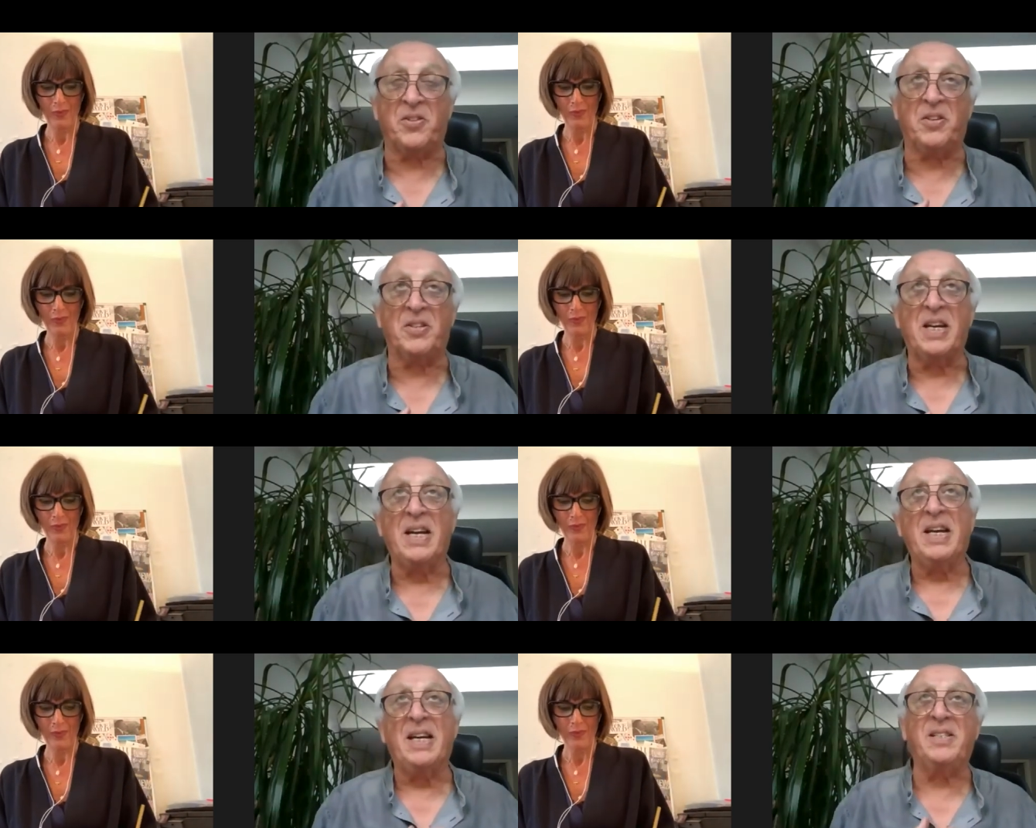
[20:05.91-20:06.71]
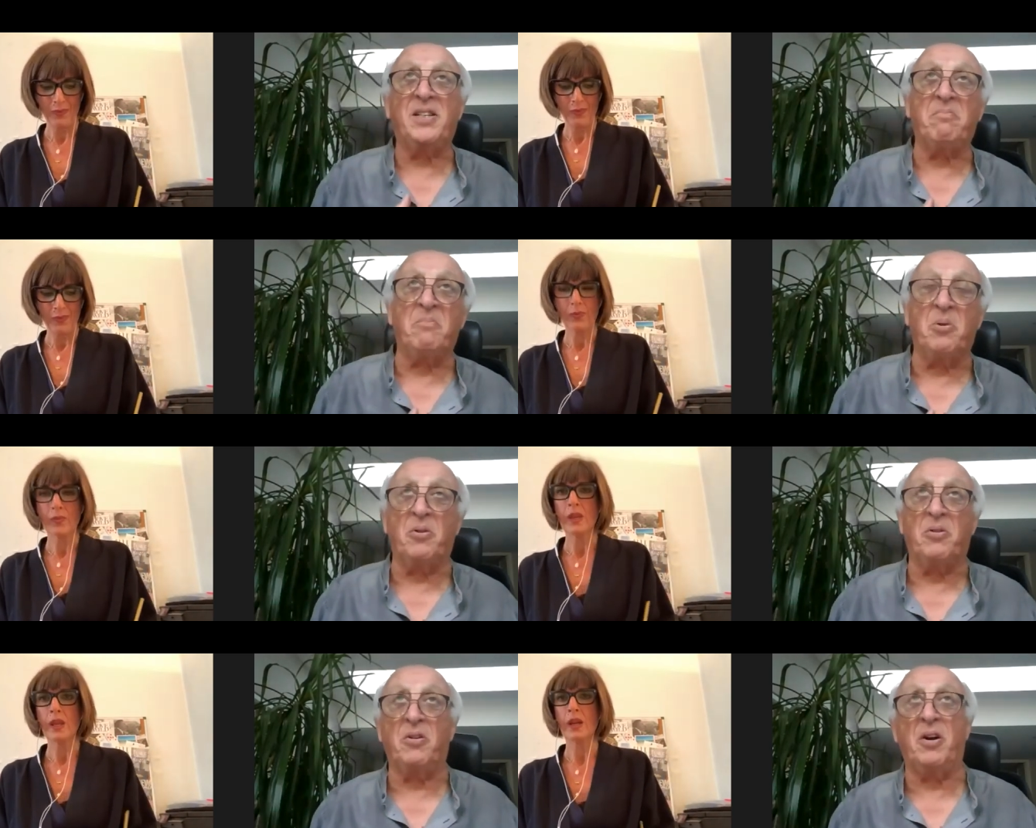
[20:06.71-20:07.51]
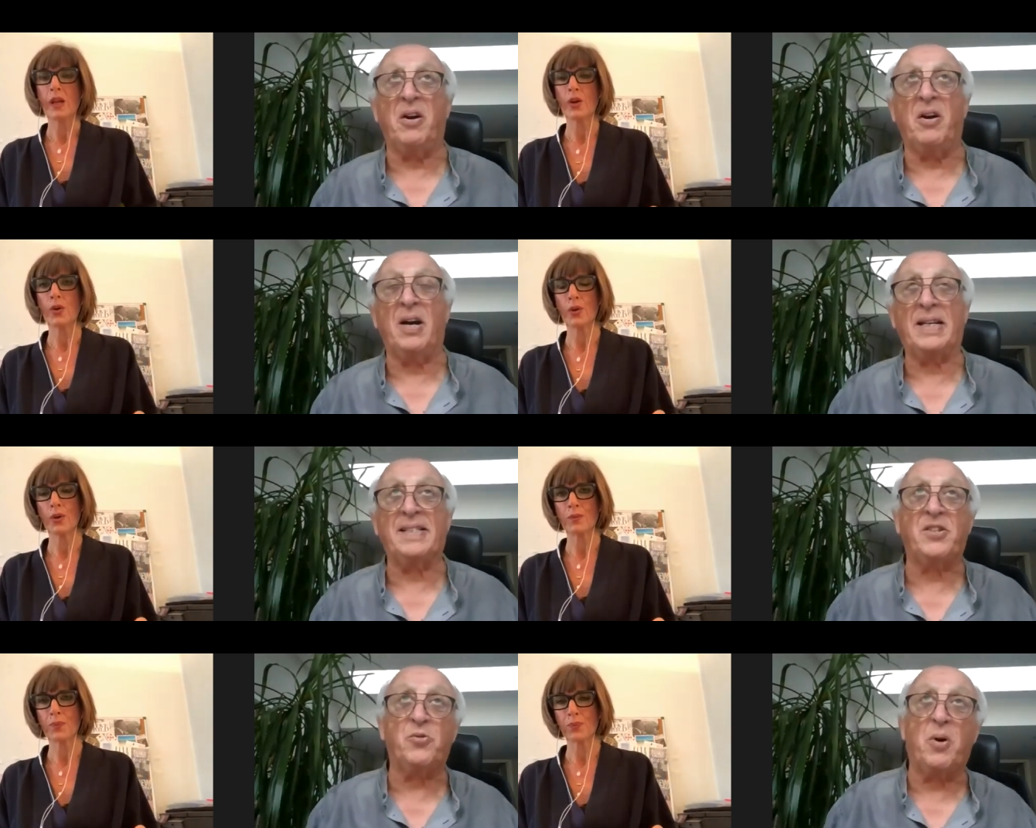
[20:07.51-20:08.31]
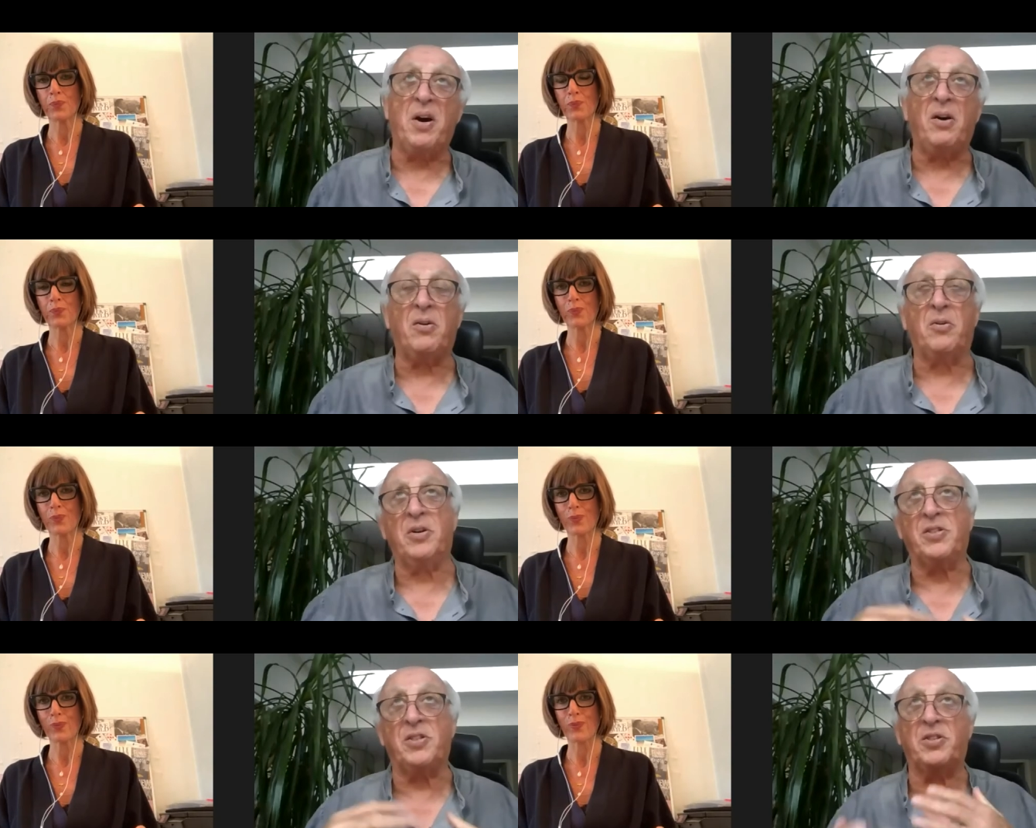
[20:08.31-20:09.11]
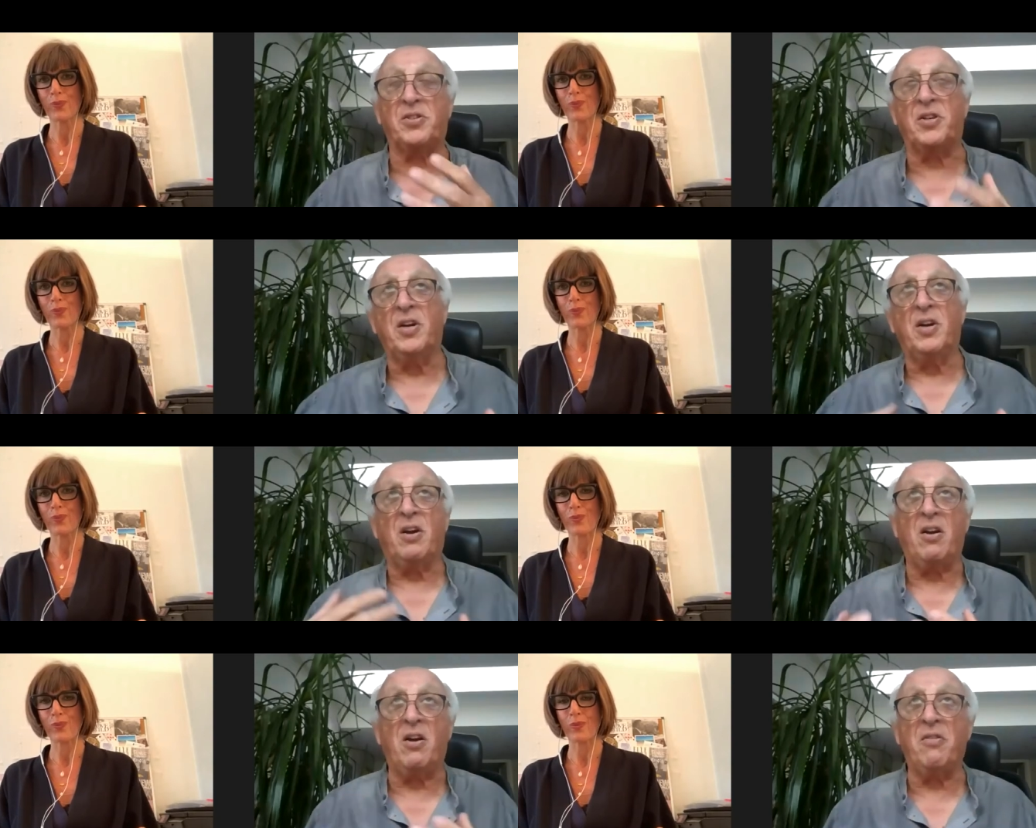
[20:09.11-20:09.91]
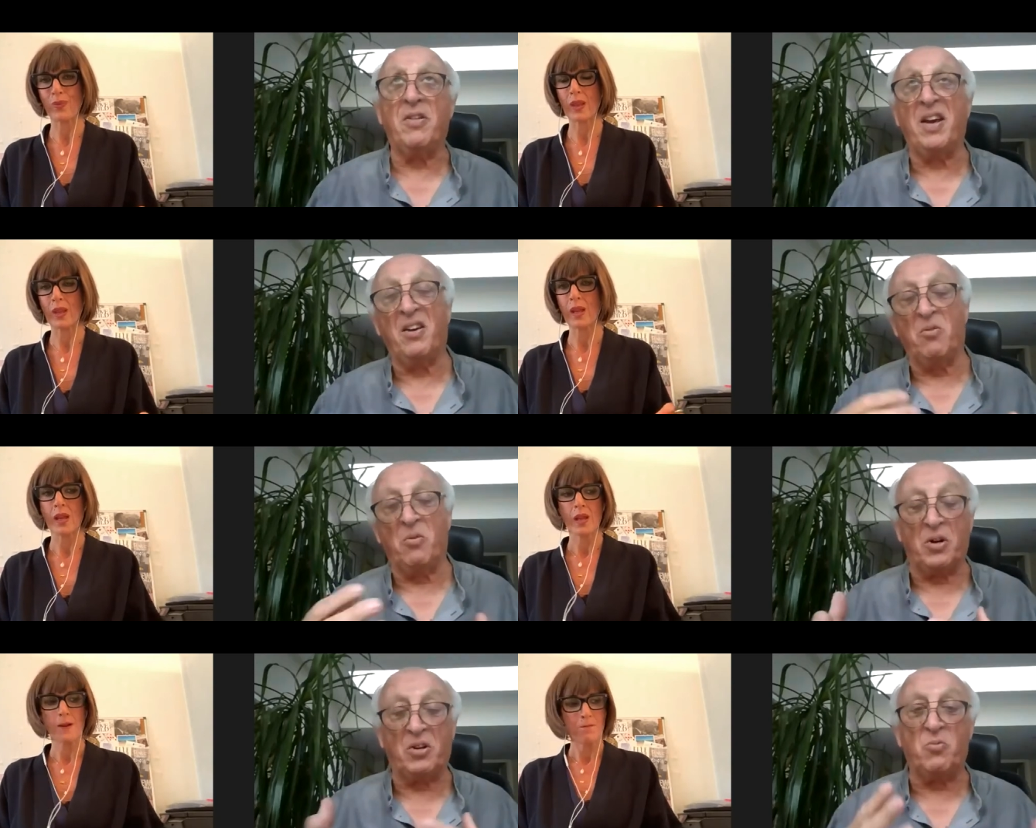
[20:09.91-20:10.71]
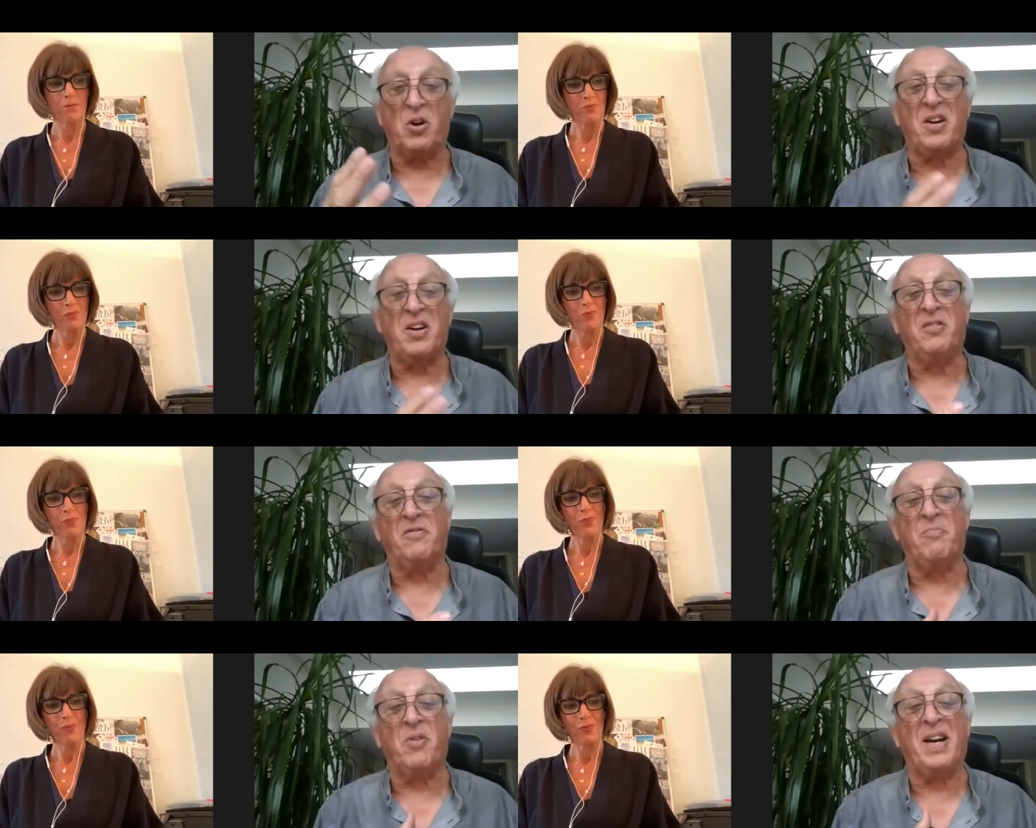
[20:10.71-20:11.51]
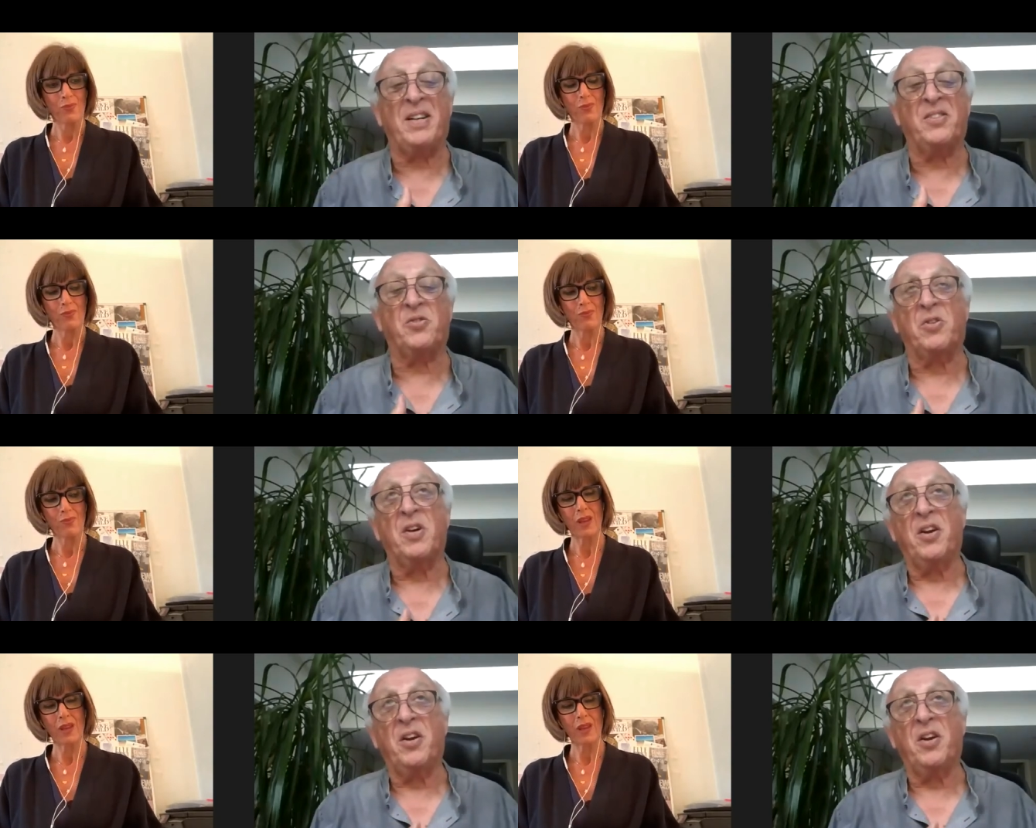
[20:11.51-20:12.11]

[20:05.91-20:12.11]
Speaker 1: And is it more accessoire or is it clothing? What kind of brands?